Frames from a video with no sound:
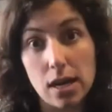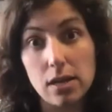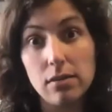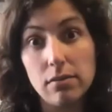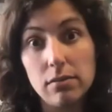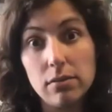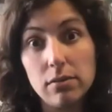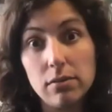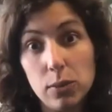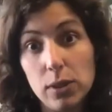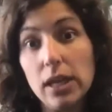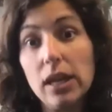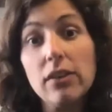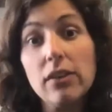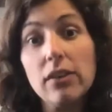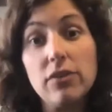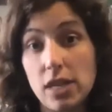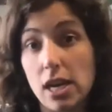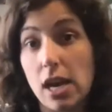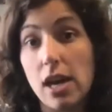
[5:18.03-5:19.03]
We have
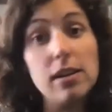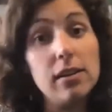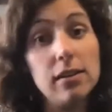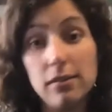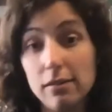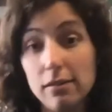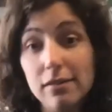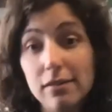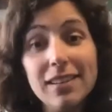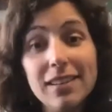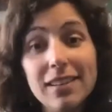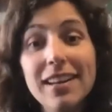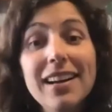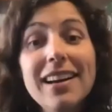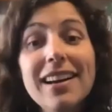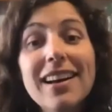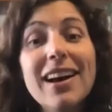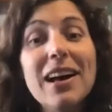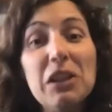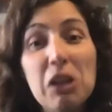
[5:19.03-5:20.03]
done a
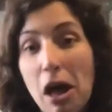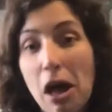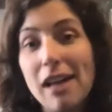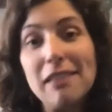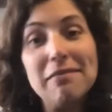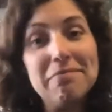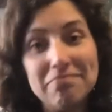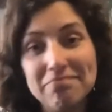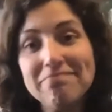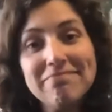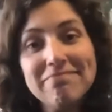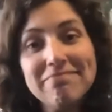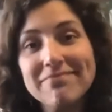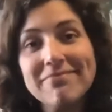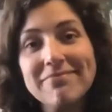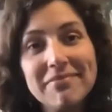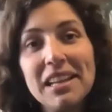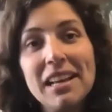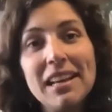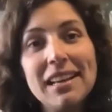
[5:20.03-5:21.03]
lot.
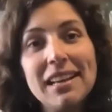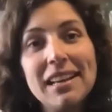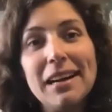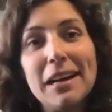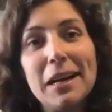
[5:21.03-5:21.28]
Yeah,